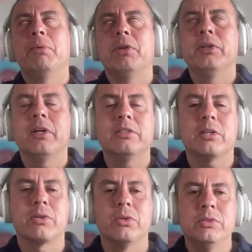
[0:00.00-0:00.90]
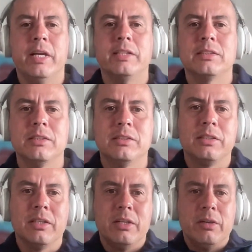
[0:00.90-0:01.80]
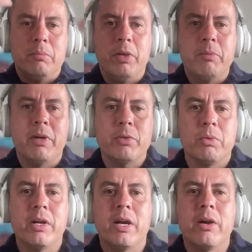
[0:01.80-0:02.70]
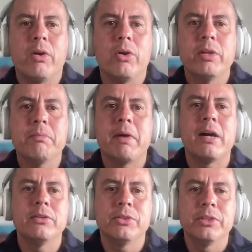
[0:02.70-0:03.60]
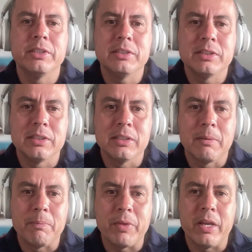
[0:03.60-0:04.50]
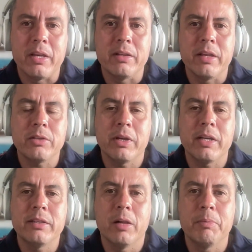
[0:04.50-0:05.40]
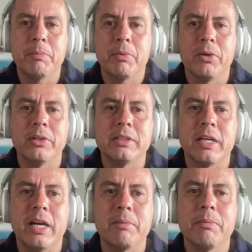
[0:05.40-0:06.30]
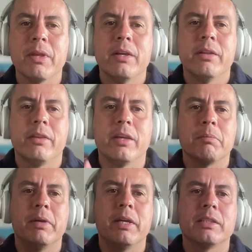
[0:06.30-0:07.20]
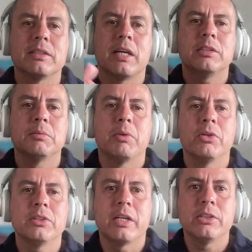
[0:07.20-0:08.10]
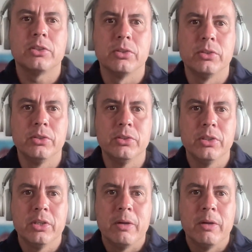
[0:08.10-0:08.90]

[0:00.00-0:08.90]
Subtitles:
I put it as a context is pretty much what are all the boundaries, and that's what I tell people all the time. Think big, start small, start soon,